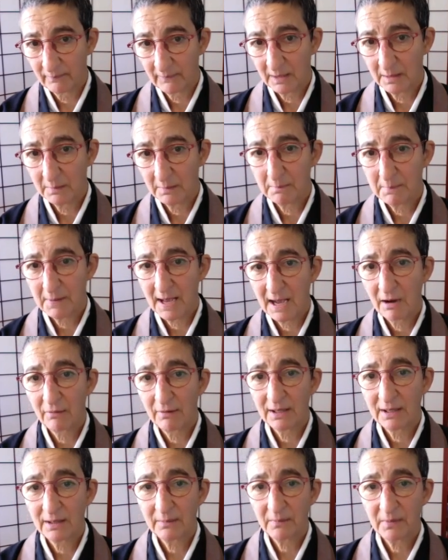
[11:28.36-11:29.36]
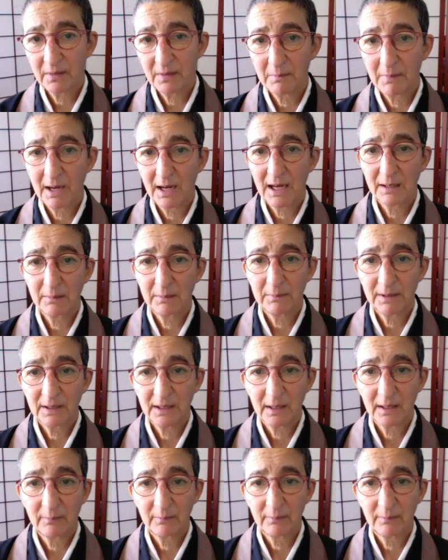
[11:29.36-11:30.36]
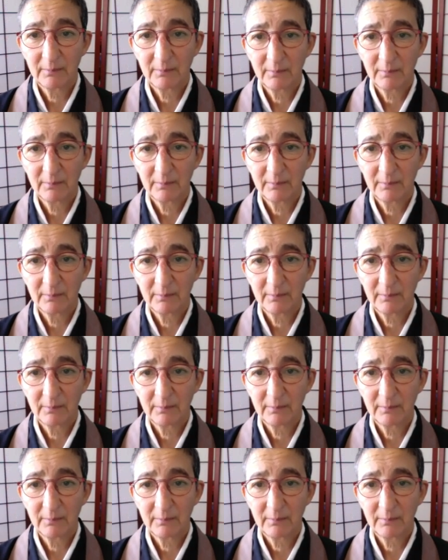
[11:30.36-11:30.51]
In bowing, the mind becomes,